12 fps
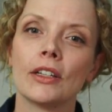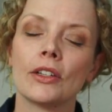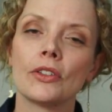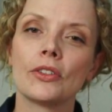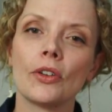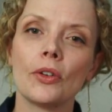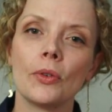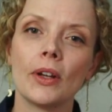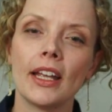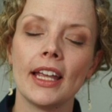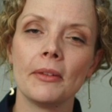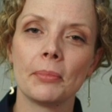So
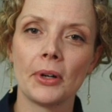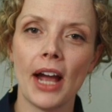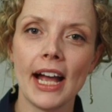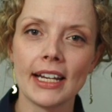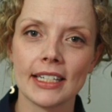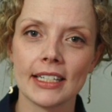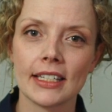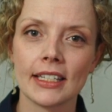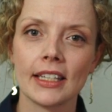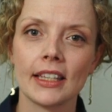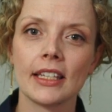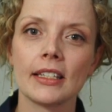in
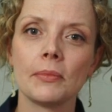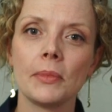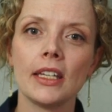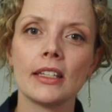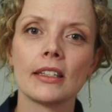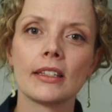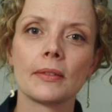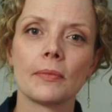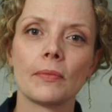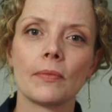practice, this means